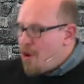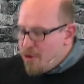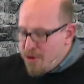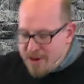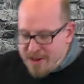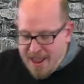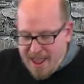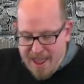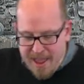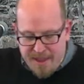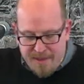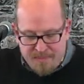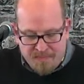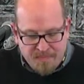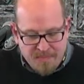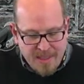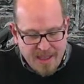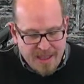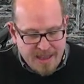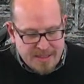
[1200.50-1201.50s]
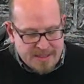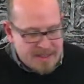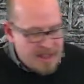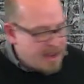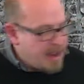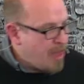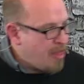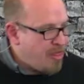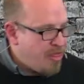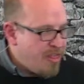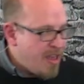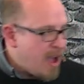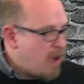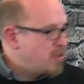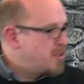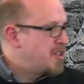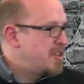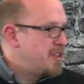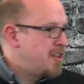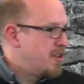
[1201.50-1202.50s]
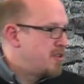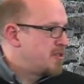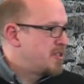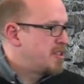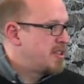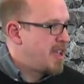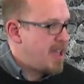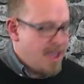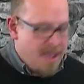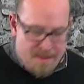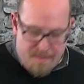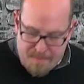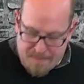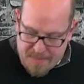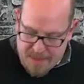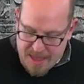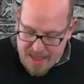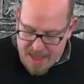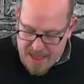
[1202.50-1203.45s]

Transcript: hour day is like a thousand years to him,